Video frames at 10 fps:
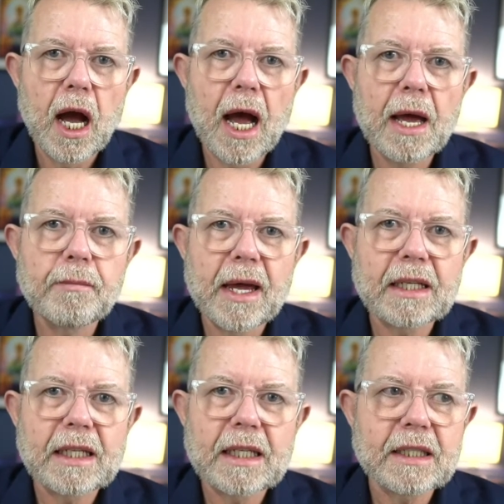I
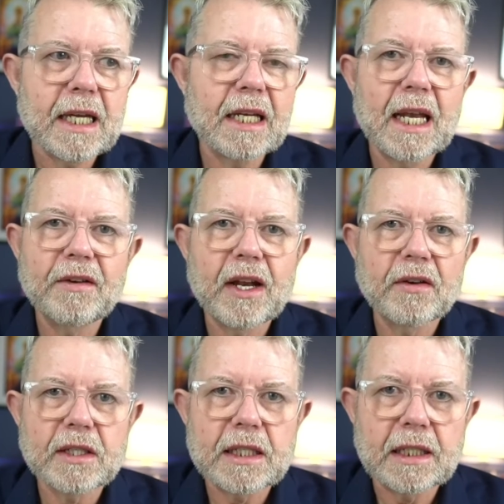may need 10, 11
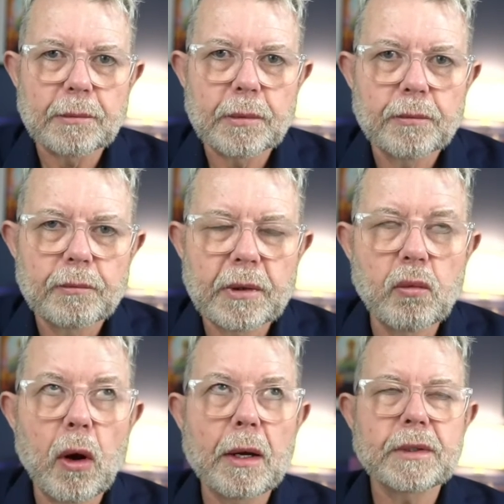hours of sleep,
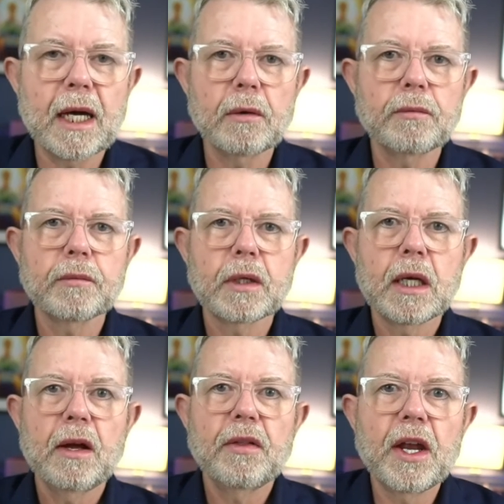be wiped out.
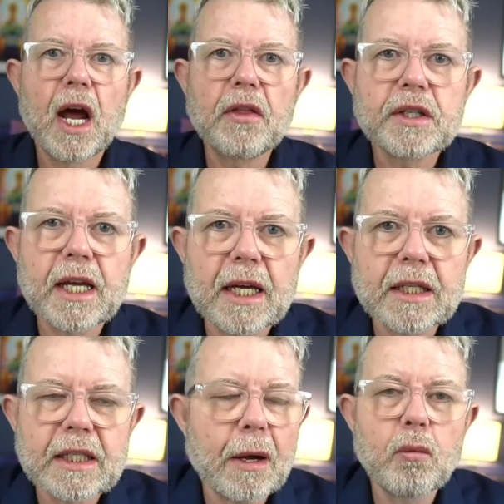Then other
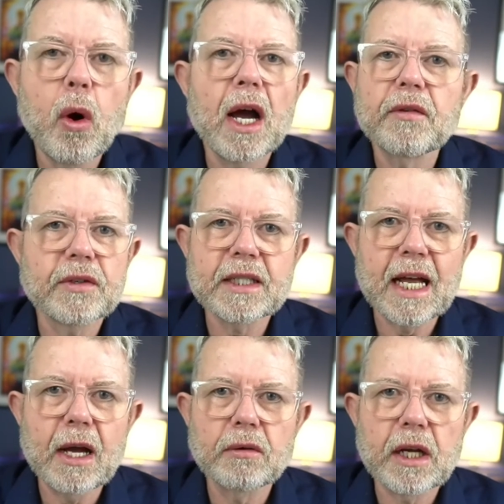days, I'm wired for
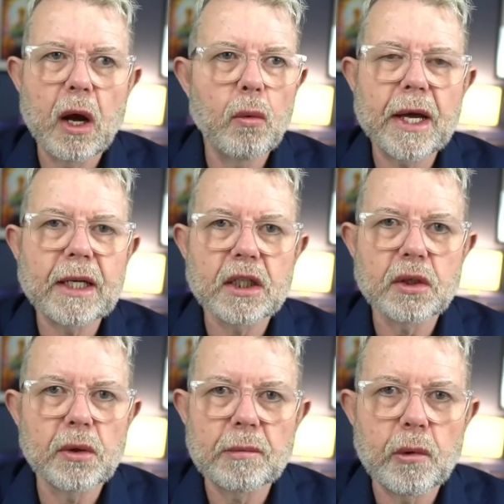sound, awake at
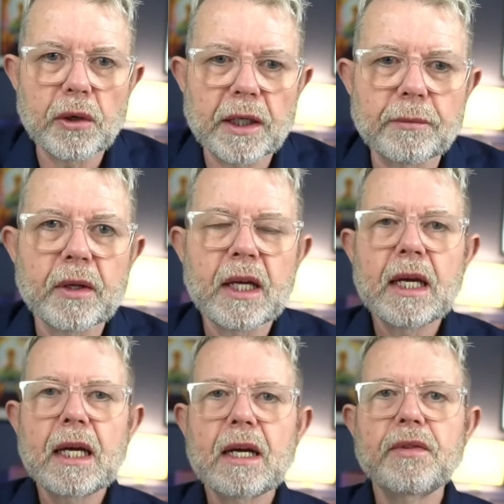2 in the morning.
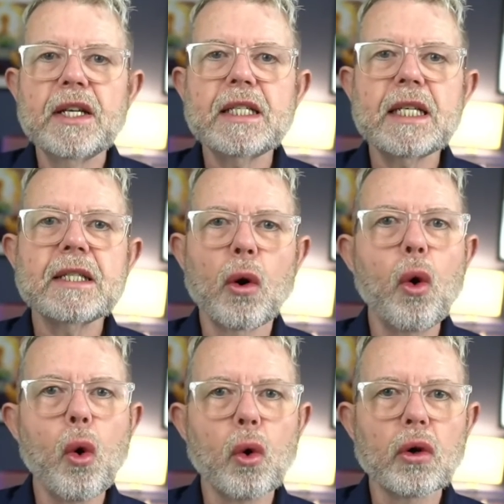This is
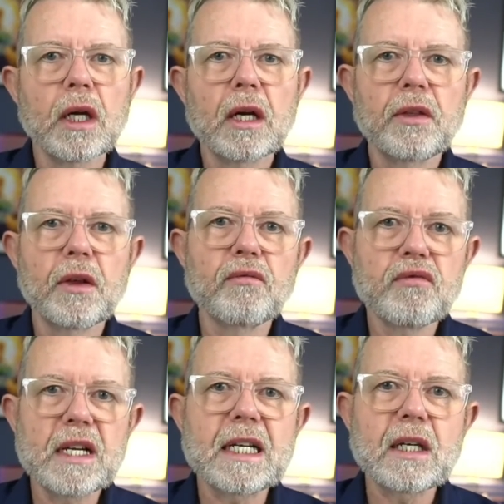all the
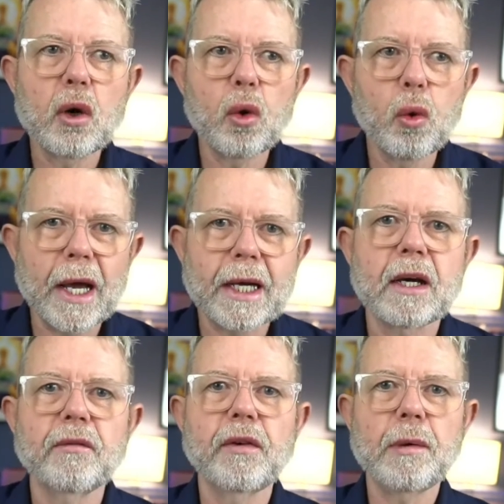really
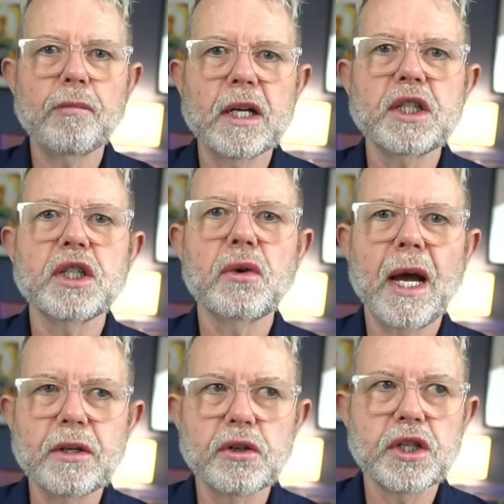quick vibrational
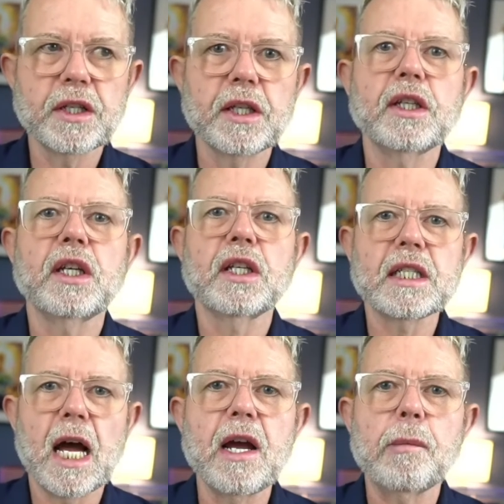energy that the
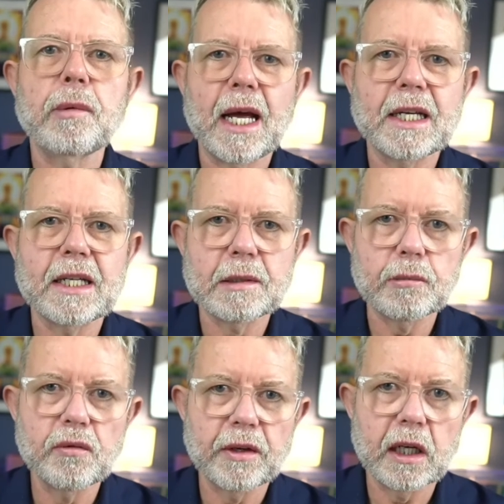entire planet is
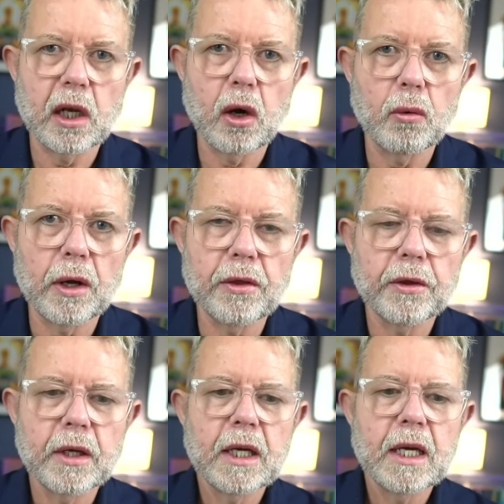moving along
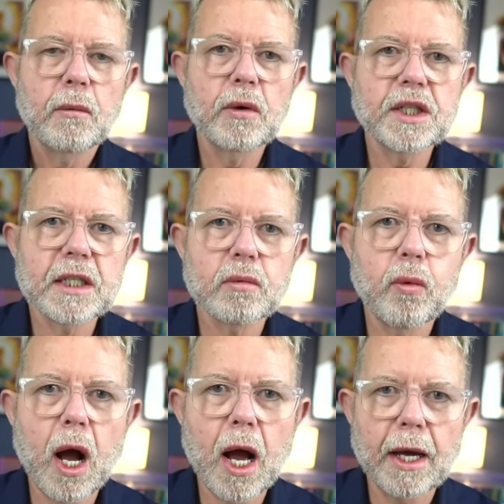with, which is
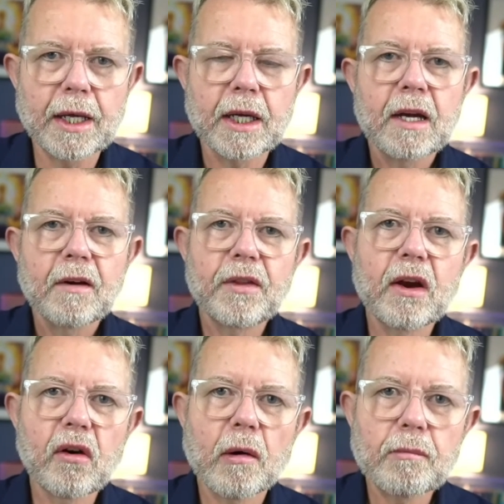why
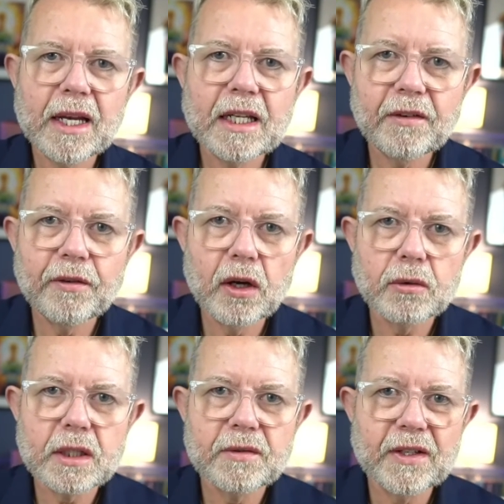there are many
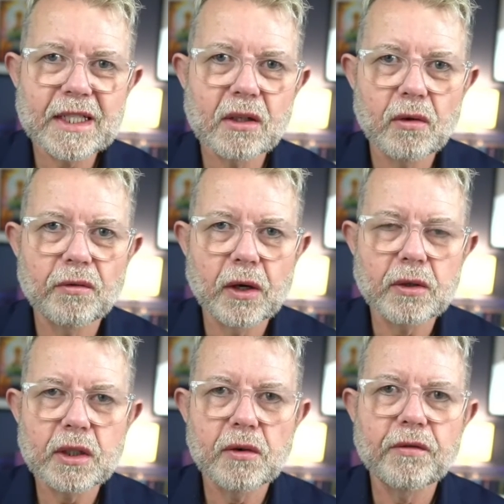folks, physical
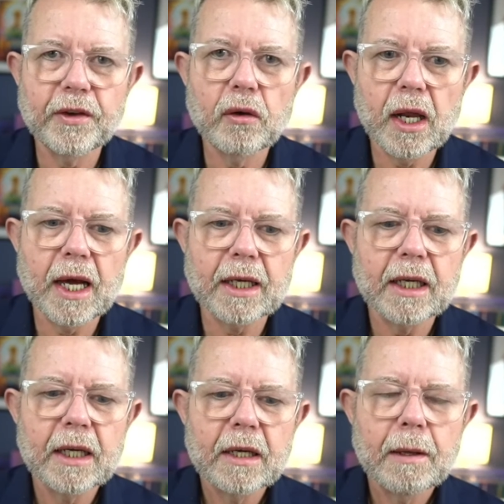folks, who feel
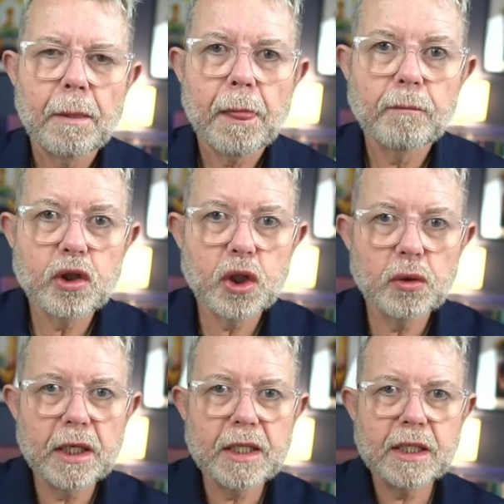like
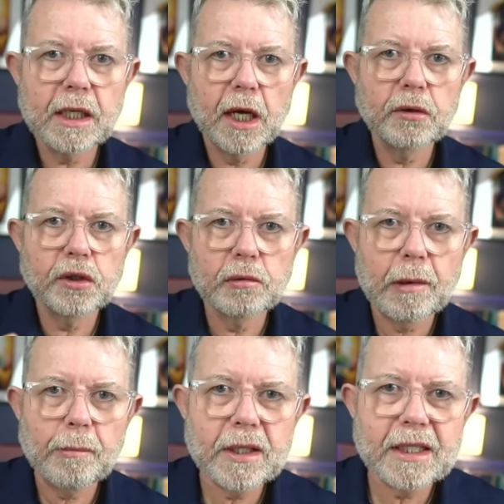two years ago, do you
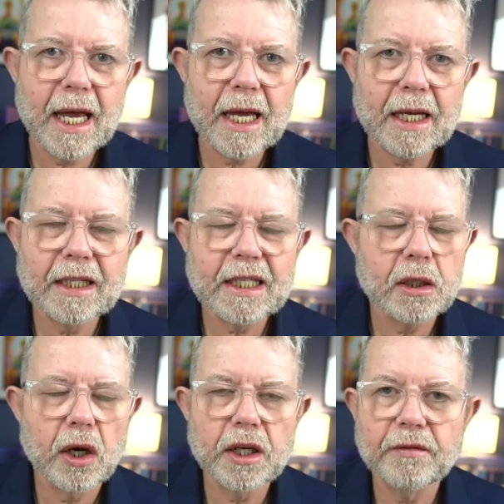remember saying
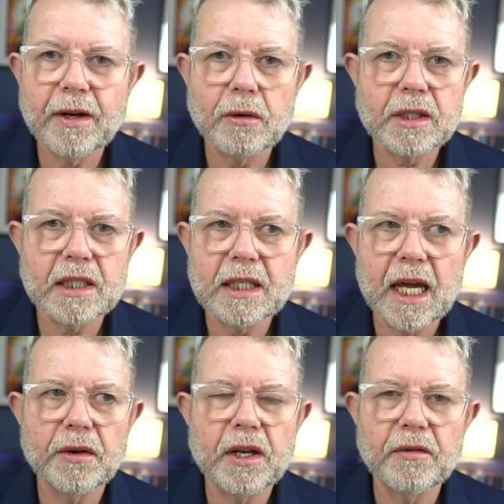there's not enough hours in the
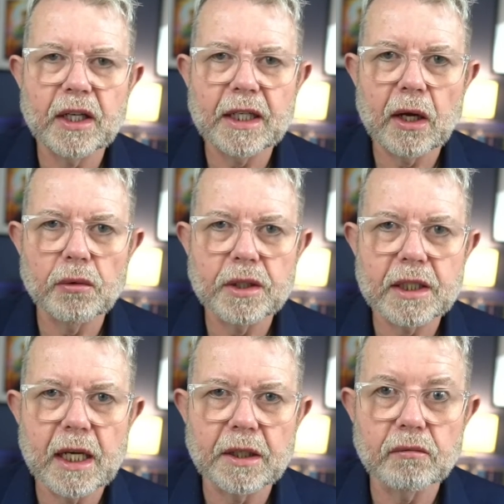day, I'm never going to get all
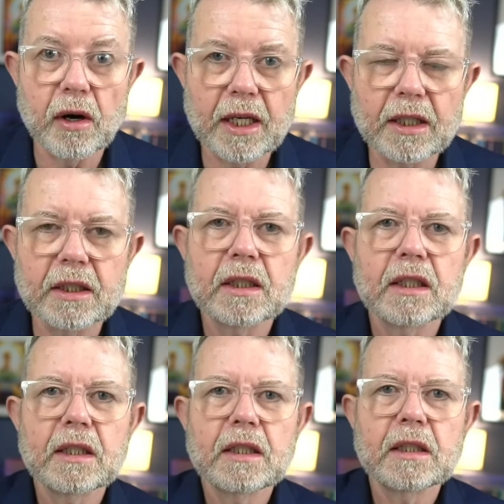this done, right?
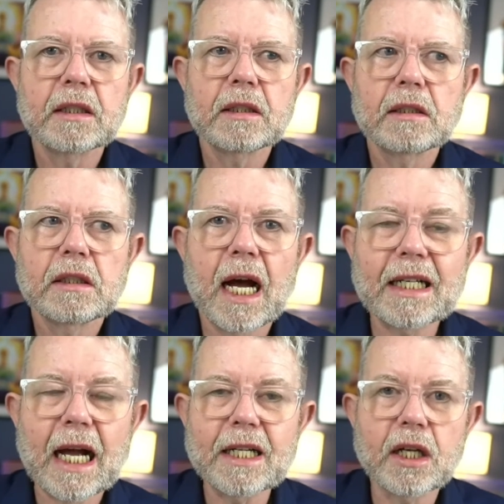
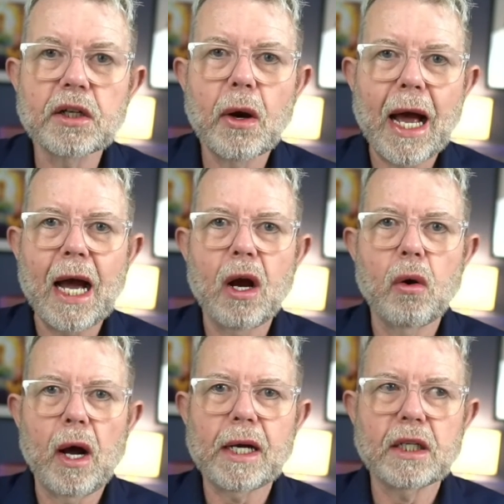I, I don't know
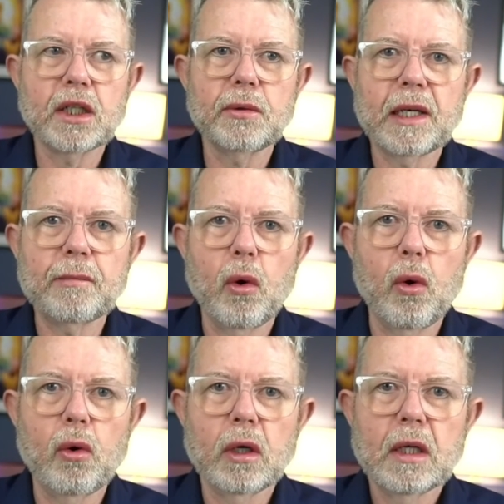how I can do any
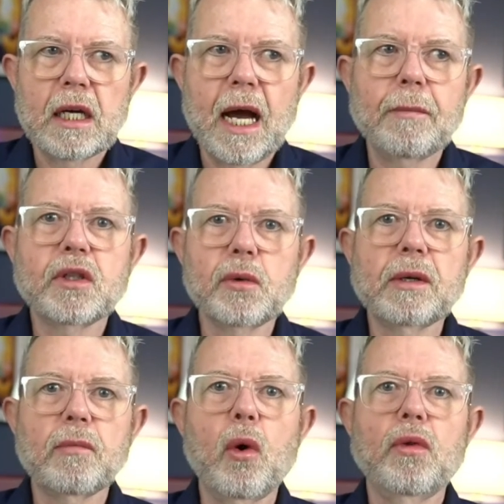more. I'm
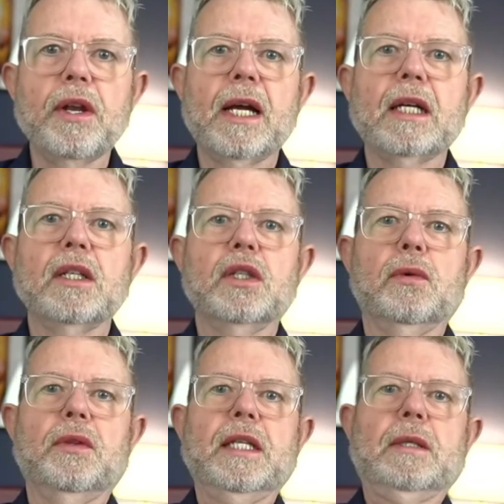doing more than I can
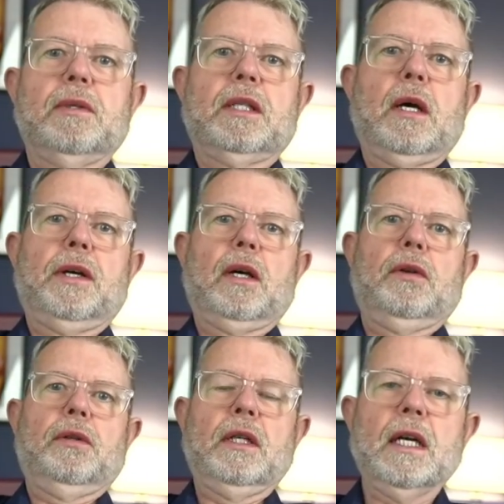do, and this was going
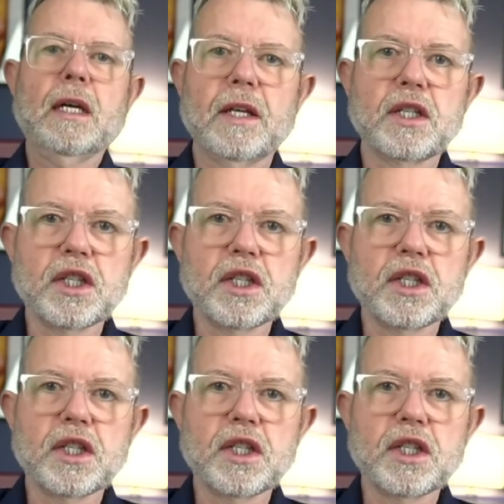on. Then